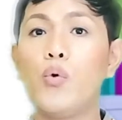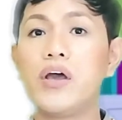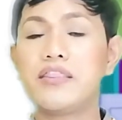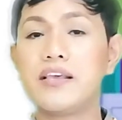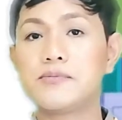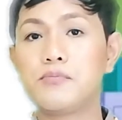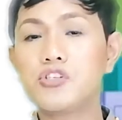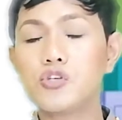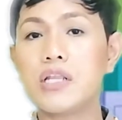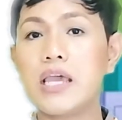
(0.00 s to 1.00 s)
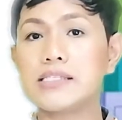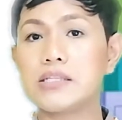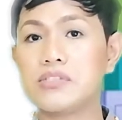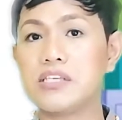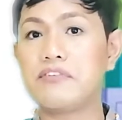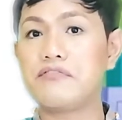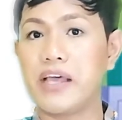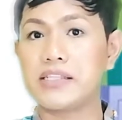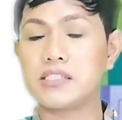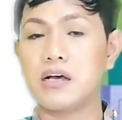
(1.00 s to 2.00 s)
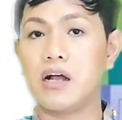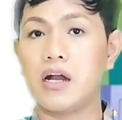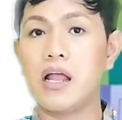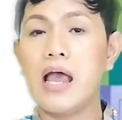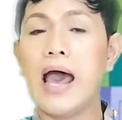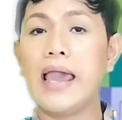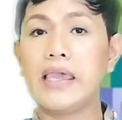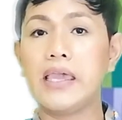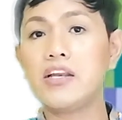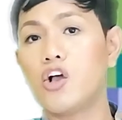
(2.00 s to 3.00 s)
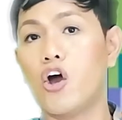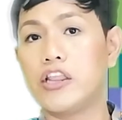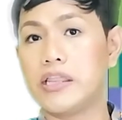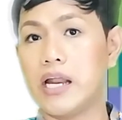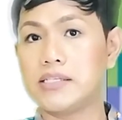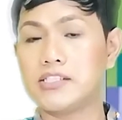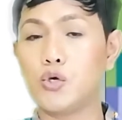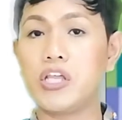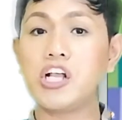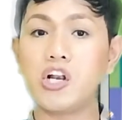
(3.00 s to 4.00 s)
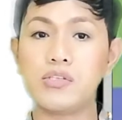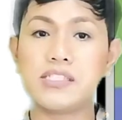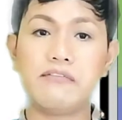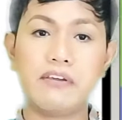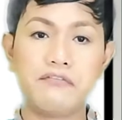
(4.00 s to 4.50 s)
what these mutually exclusive events are in contrast to inclusive